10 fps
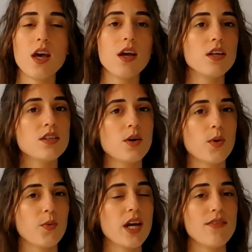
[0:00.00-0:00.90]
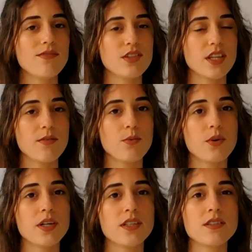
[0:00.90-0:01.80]
So when we have the same
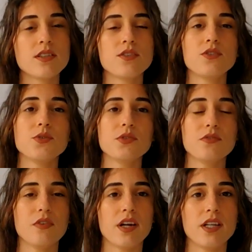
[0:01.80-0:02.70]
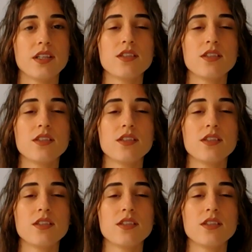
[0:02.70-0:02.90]
word to refer